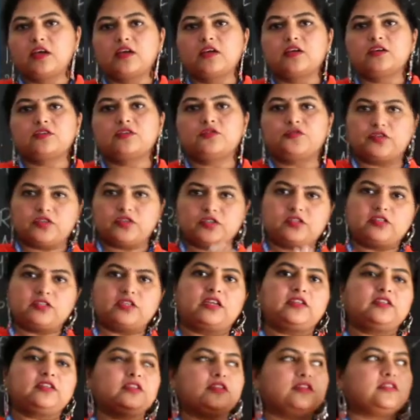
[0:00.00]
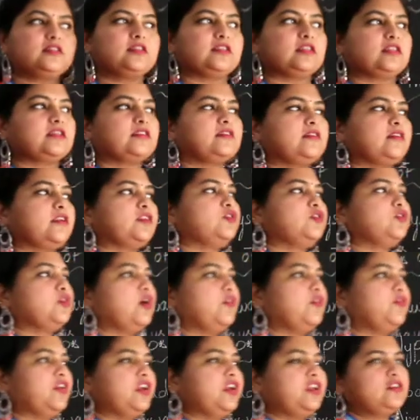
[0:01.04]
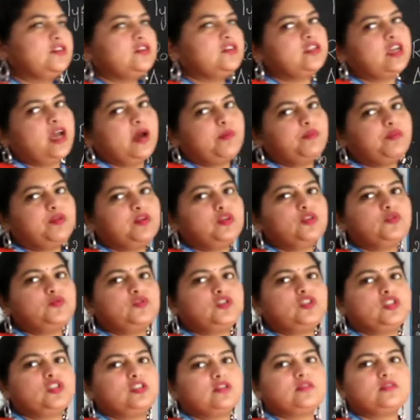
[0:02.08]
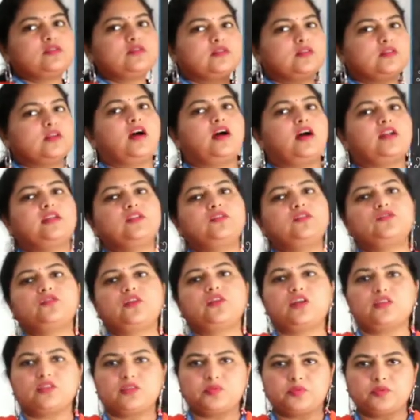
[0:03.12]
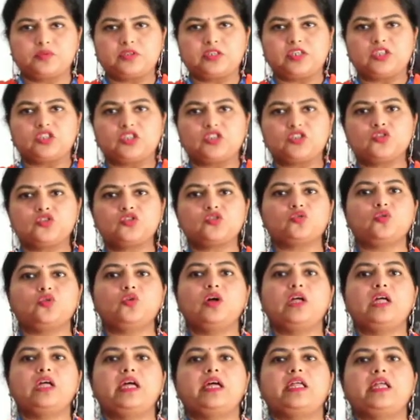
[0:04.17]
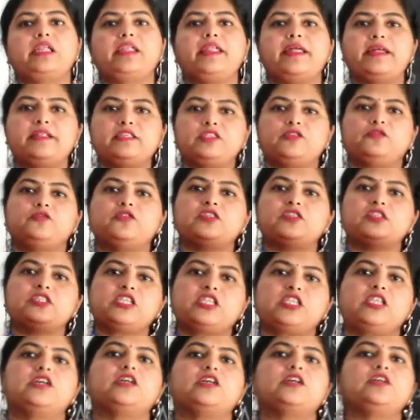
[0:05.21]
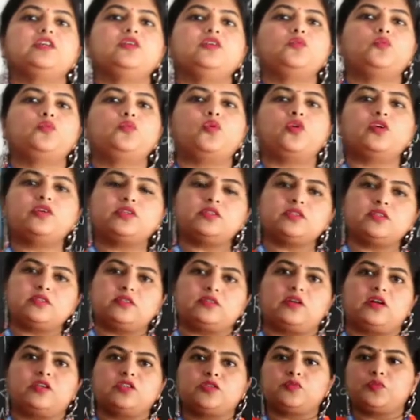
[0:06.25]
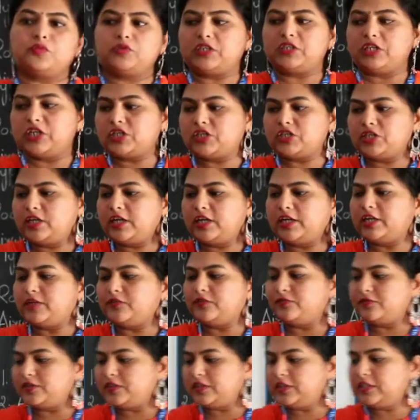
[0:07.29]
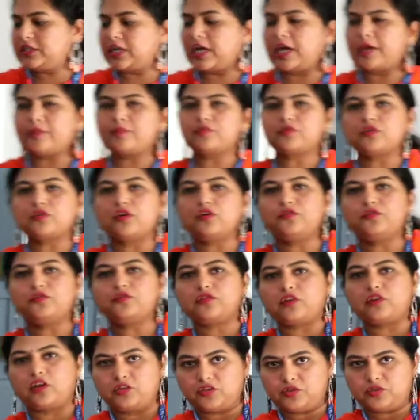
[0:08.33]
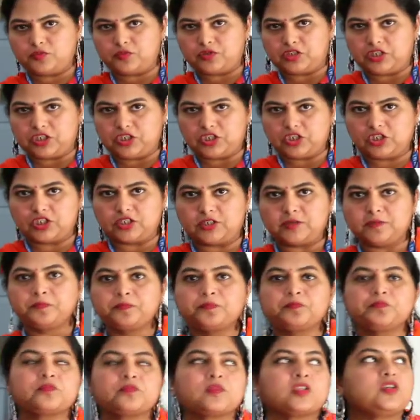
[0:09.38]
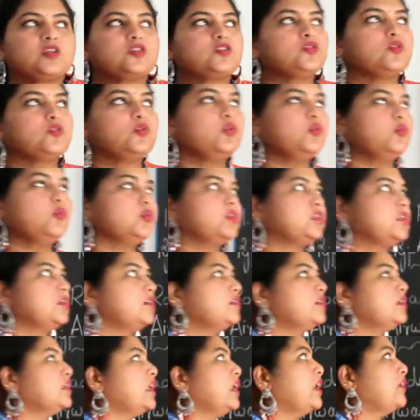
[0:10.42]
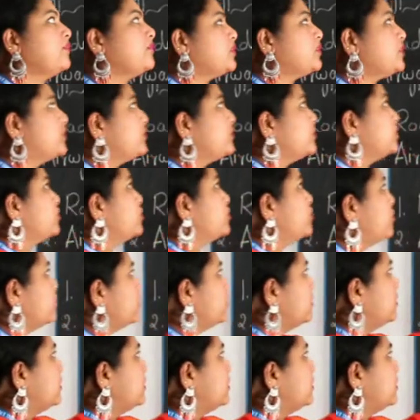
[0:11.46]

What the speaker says: So first standard and second standard, you have various chapters which is regarding transportation. So let's first learn what is transportation and different types of transportation. So here I have given your,